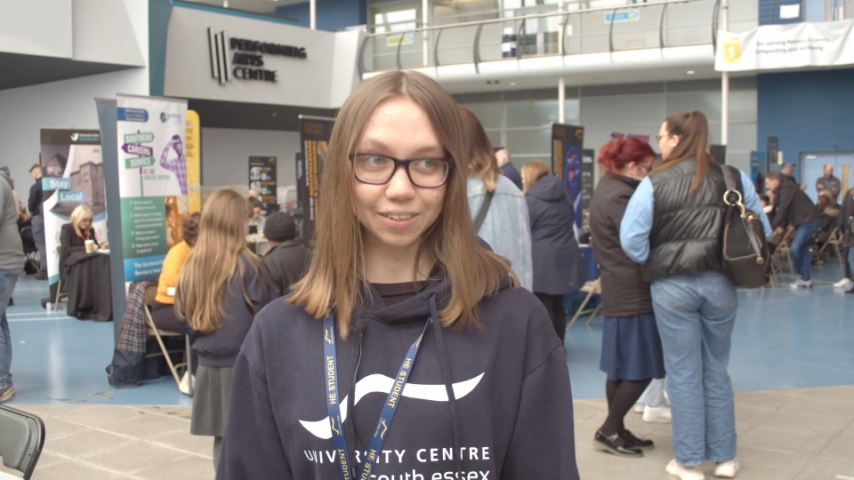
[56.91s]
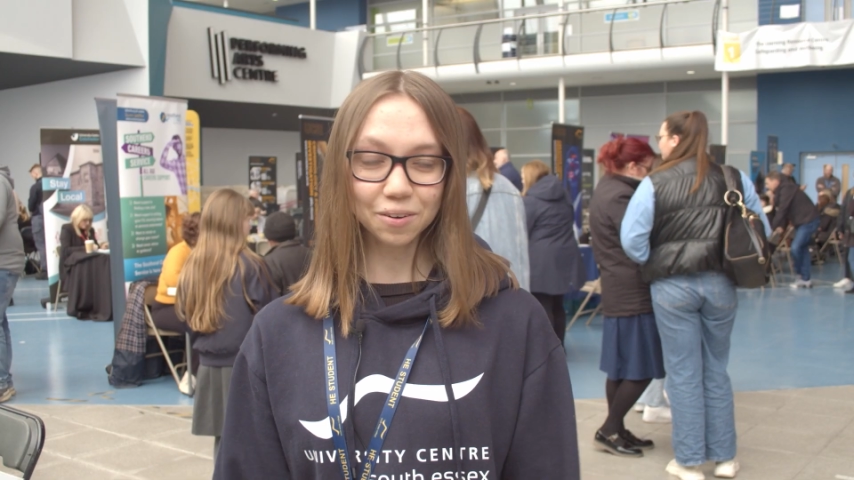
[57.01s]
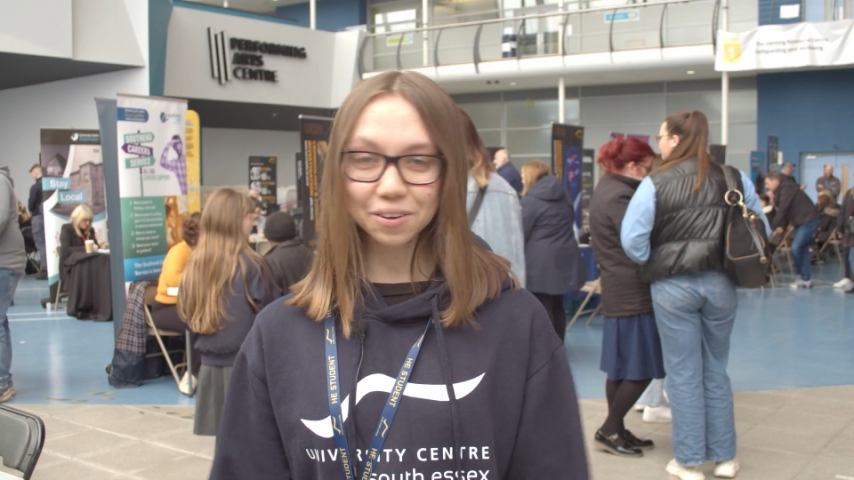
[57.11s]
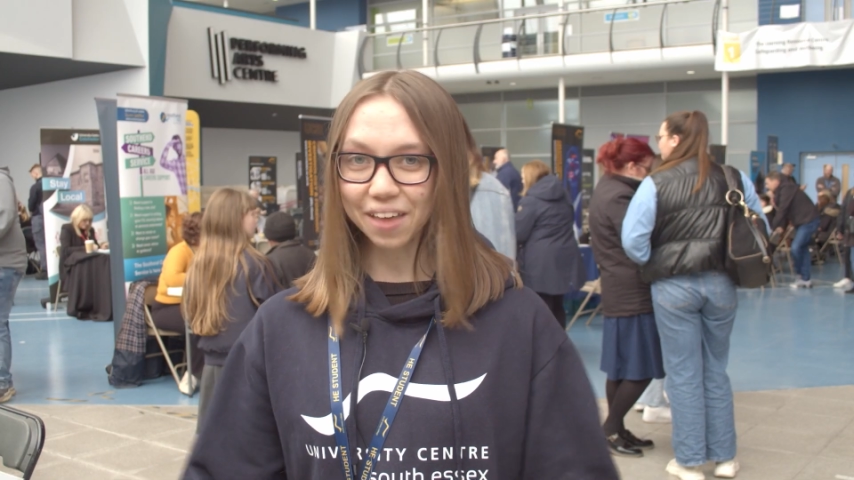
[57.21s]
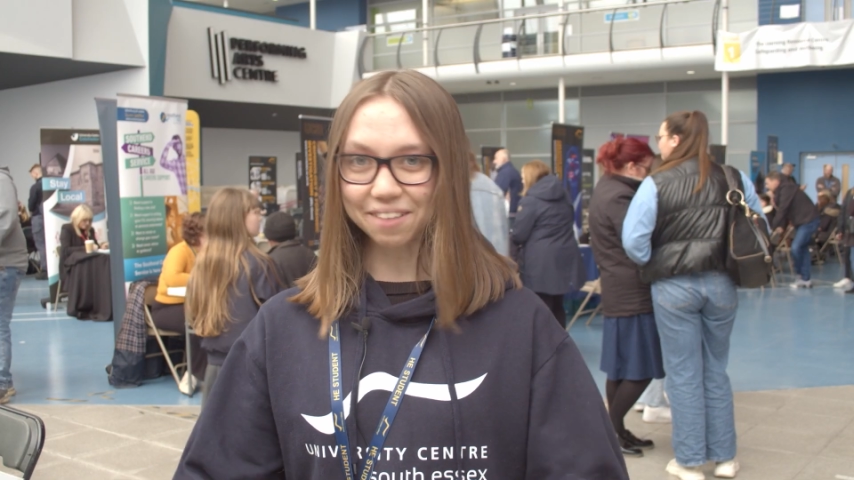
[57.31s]

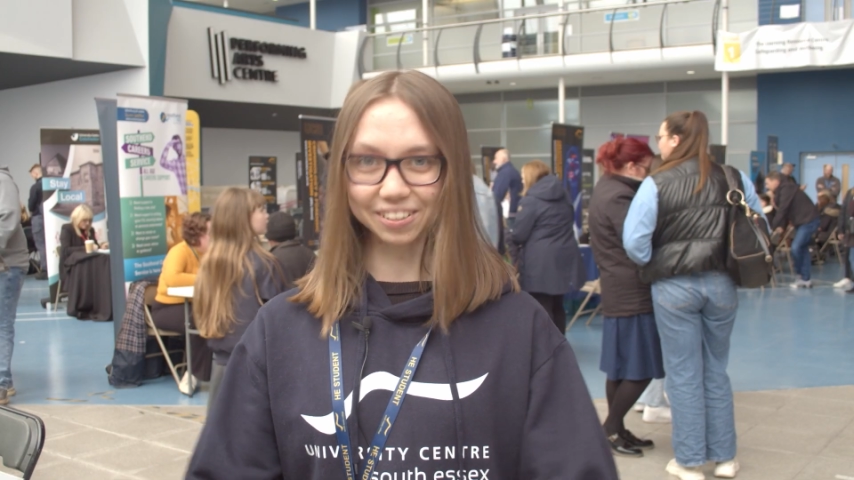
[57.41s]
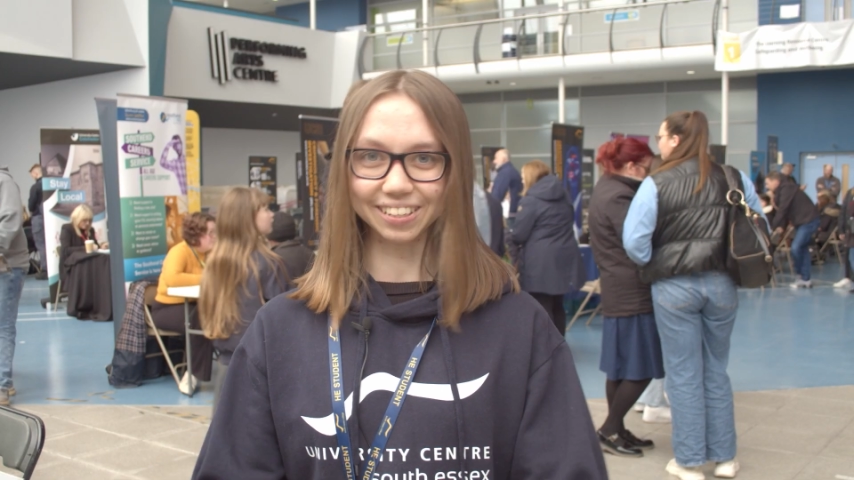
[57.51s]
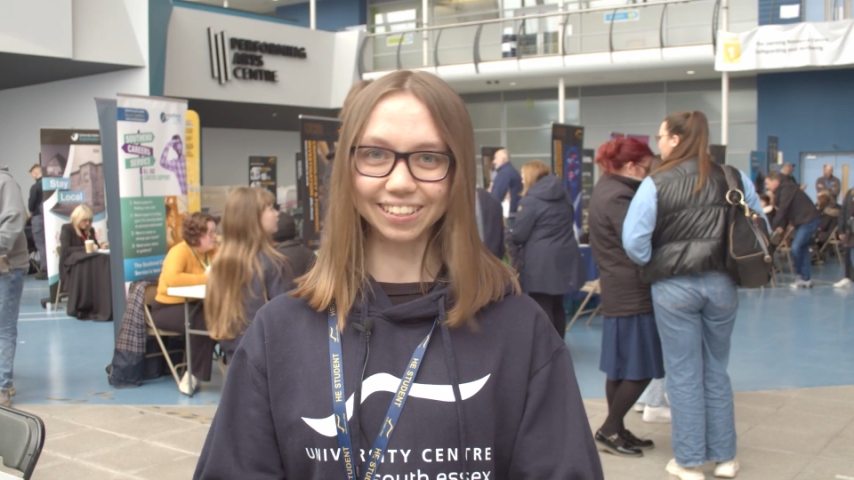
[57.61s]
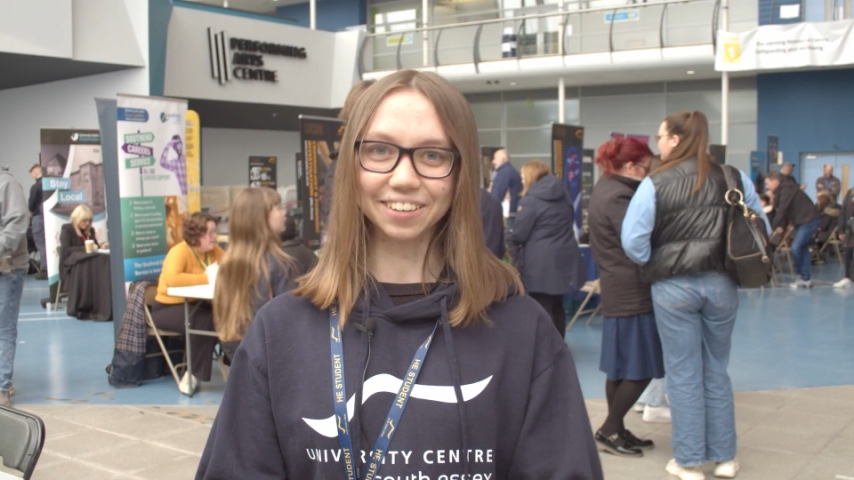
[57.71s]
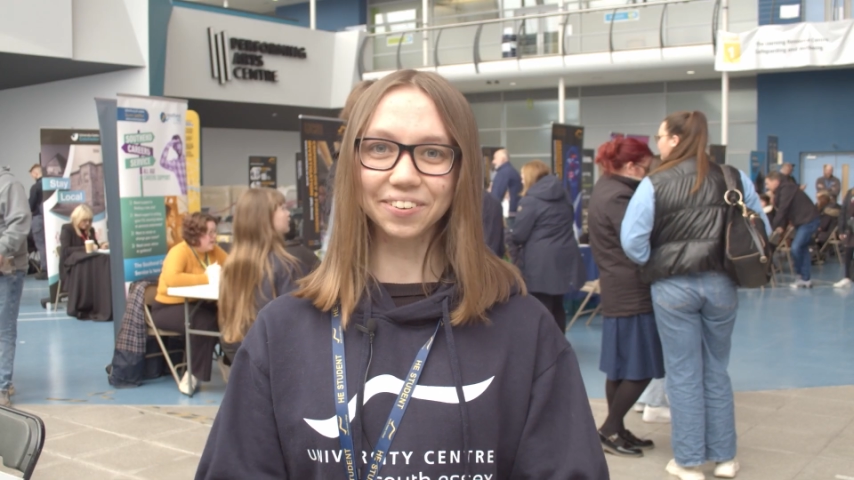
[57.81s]
all of that
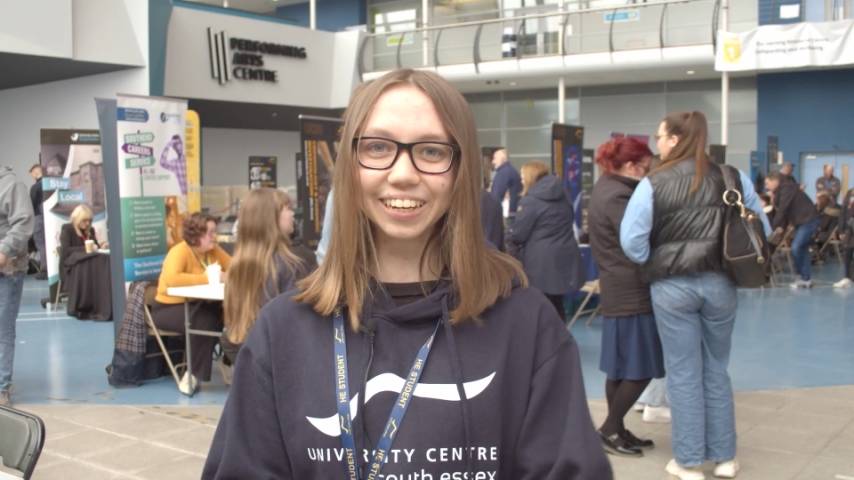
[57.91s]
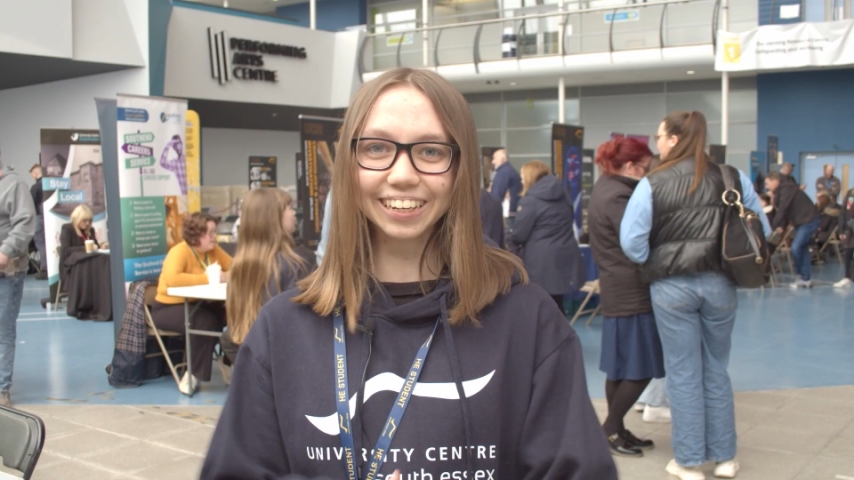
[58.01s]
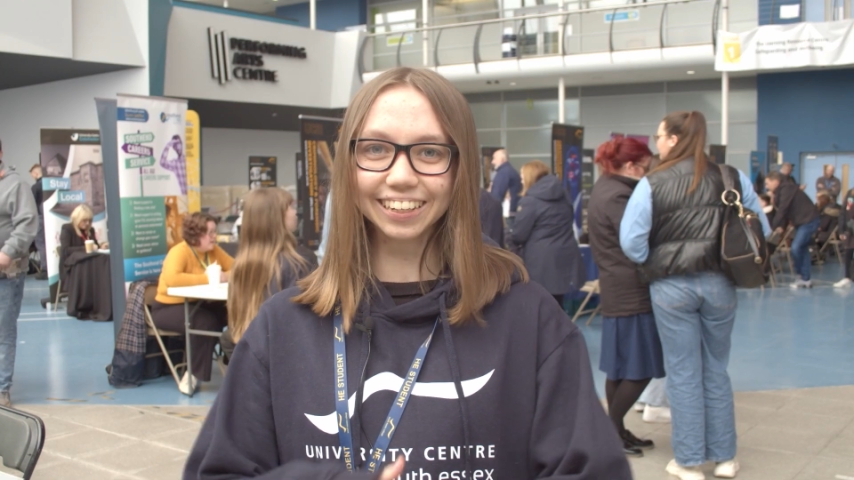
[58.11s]
fun stuff.